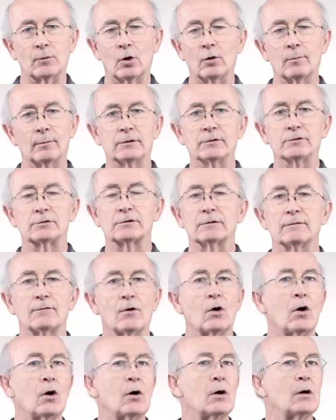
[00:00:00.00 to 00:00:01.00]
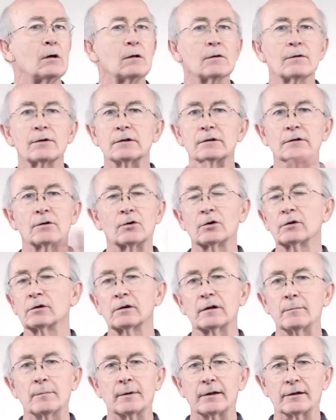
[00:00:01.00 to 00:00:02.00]
moments of all the
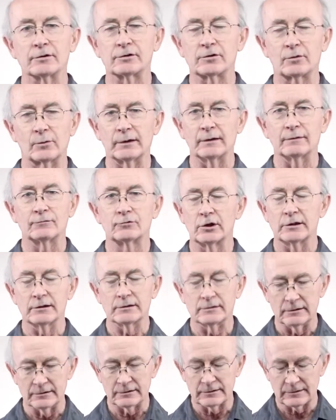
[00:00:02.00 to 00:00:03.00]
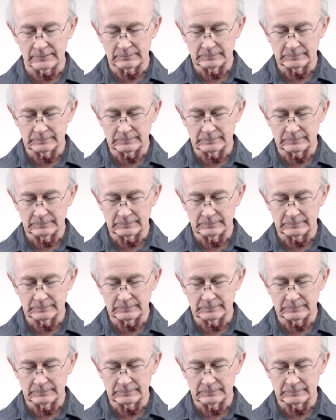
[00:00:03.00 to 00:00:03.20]
earthly ministry of Jesus.